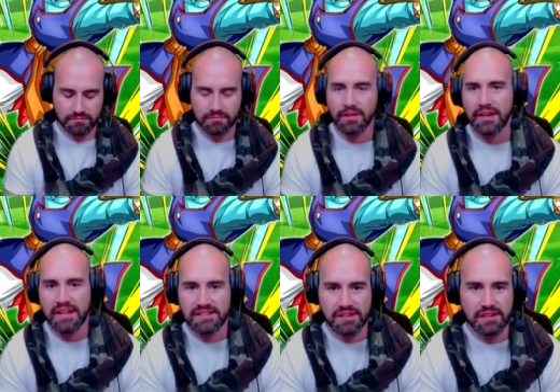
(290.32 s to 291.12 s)

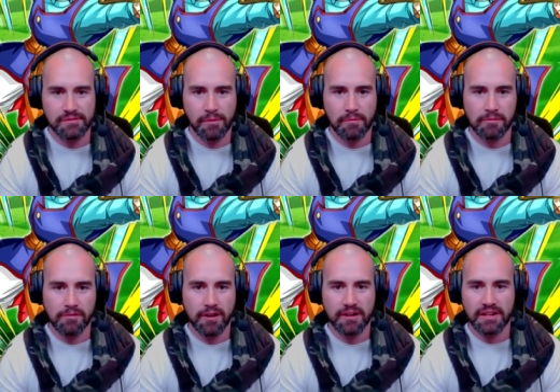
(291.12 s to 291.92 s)
Okay, so here's what we're
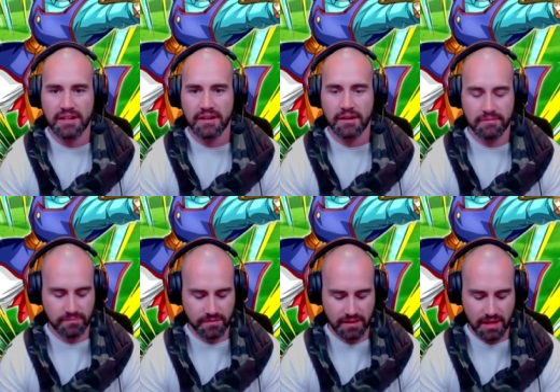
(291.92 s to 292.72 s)
rocking here.
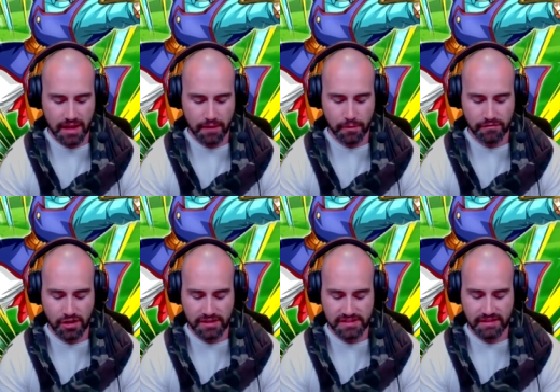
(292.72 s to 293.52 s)
Uh, we've
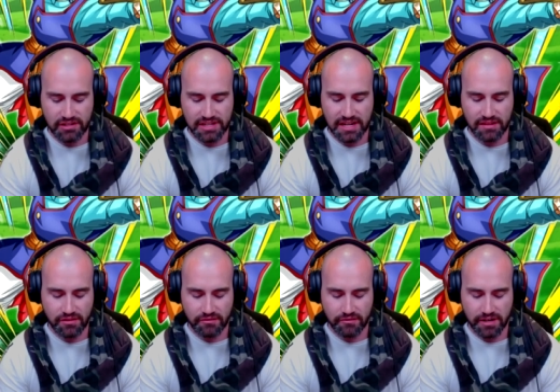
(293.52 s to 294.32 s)
got 17,
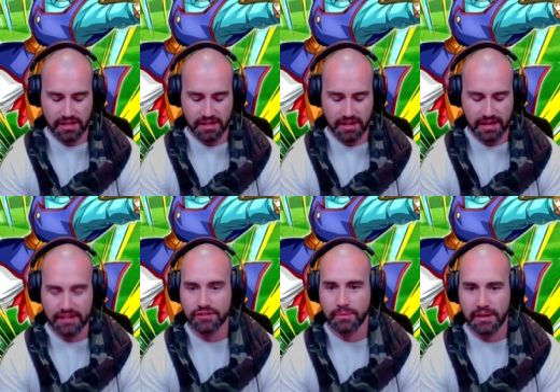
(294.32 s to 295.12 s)
3
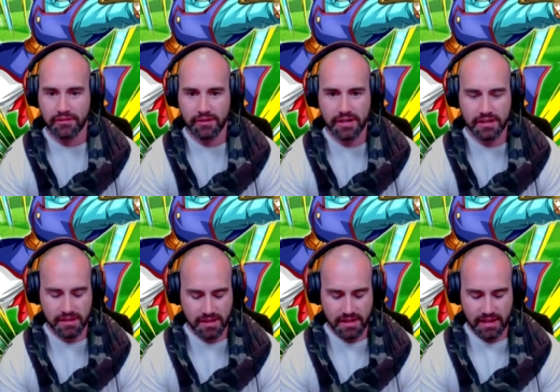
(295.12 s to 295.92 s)
and 23
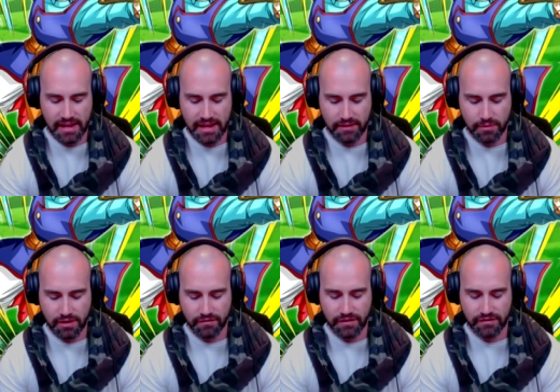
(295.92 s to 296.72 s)
and we
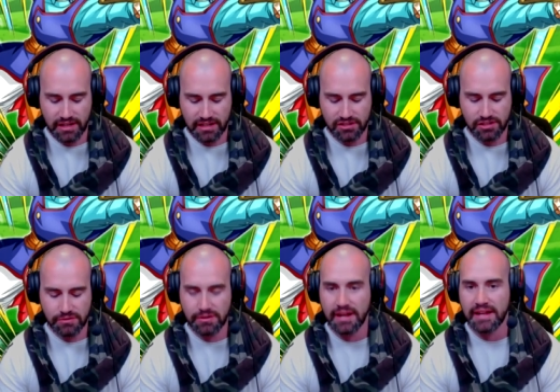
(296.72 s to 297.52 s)
got 15,
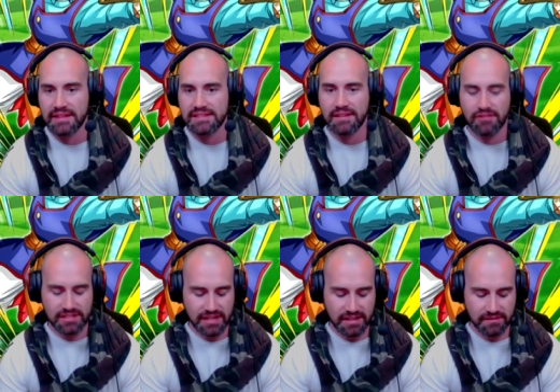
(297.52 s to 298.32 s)
2 and
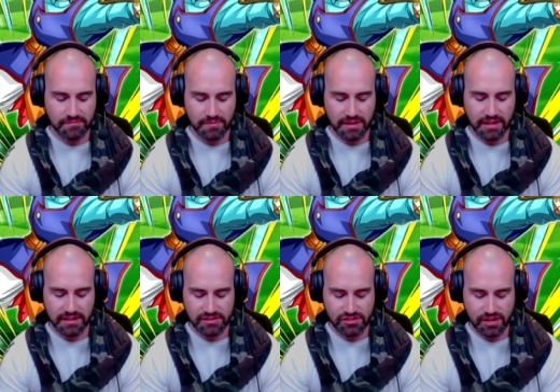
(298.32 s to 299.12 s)
17. Now
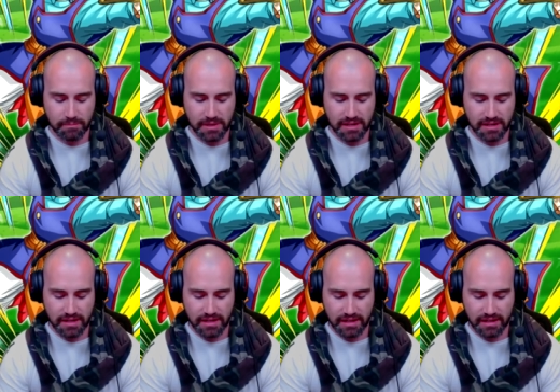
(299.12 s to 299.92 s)
let's jump in
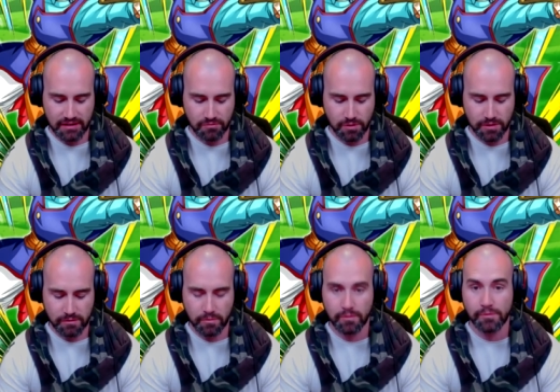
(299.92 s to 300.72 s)
and we
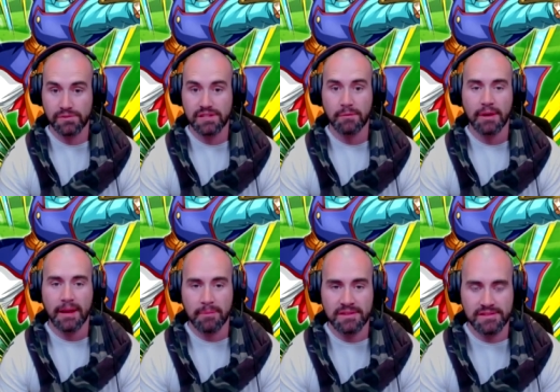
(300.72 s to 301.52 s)
will see what
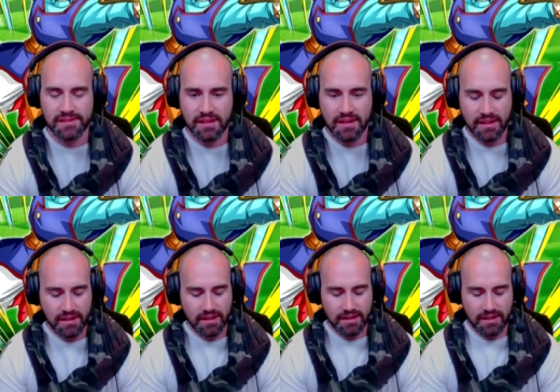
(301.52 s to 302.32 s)
happens.
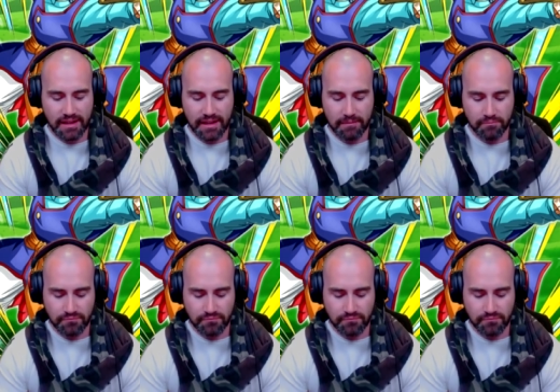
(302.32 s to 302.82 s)
Um,